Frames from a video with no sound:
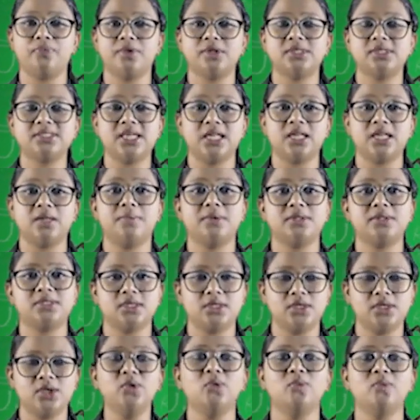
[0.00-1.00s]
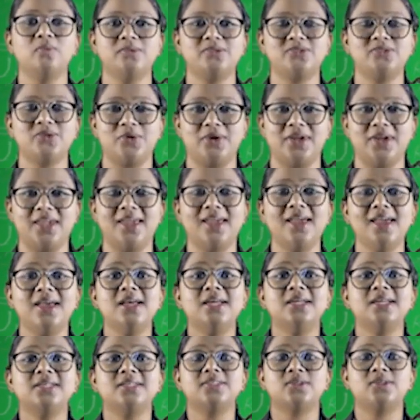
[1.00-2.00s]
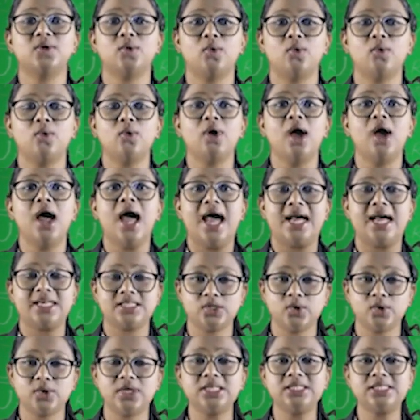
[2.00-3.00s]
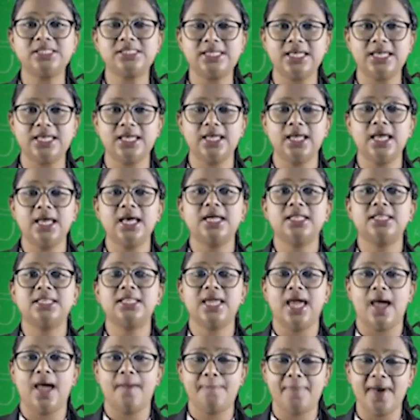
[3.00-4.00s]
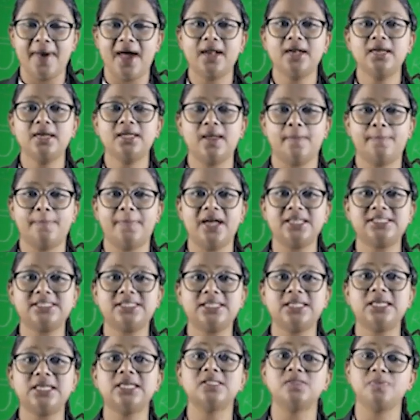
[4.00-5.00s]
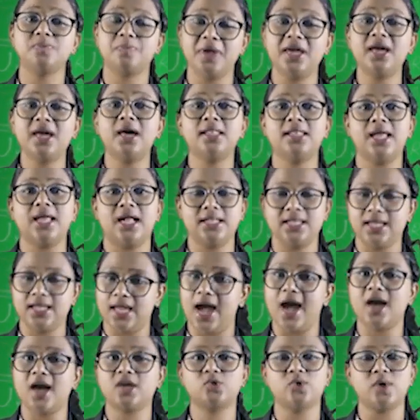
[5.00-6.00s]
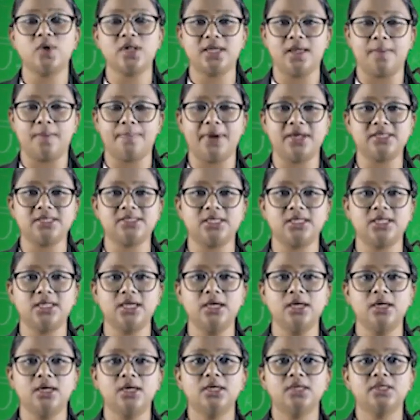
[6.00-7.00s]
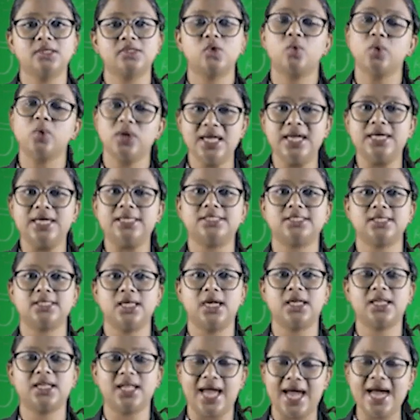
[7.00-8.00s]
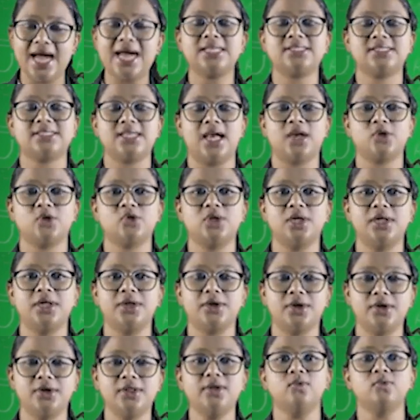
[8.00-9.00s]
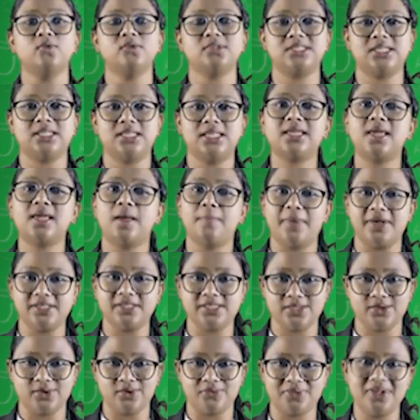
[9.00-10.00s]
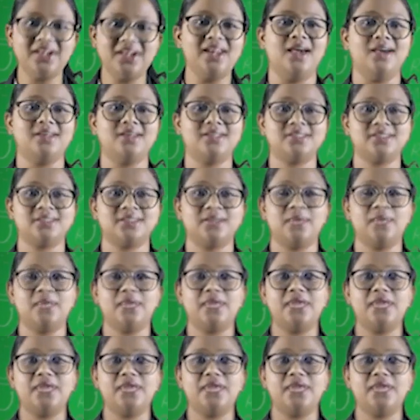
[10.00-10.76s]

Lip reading: centimeter cube. So as you can see, the apparent capacity is bigger than the actual capacity. So yes, it has actually reduced the capacity of the glass.